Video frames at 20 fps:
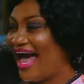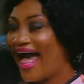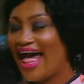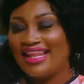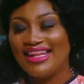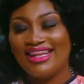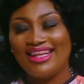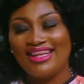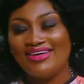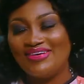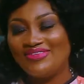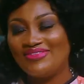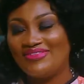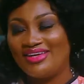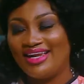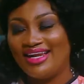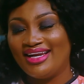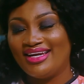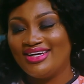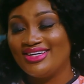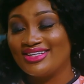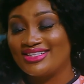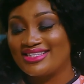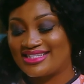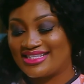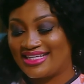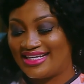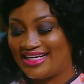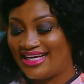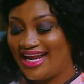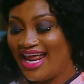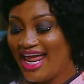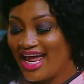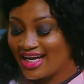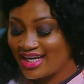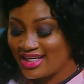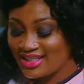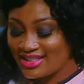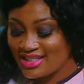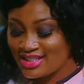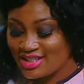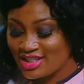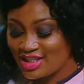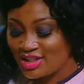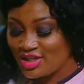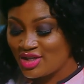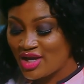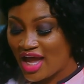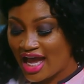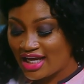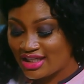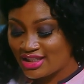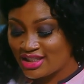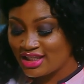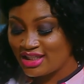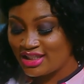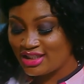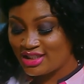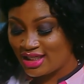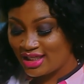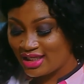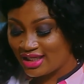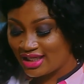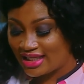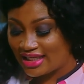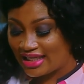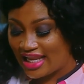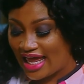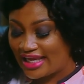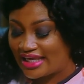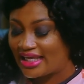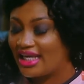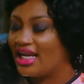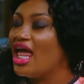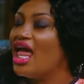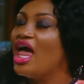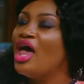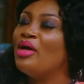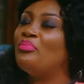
I love it. It looks good. Good to see you. You actually do look like it.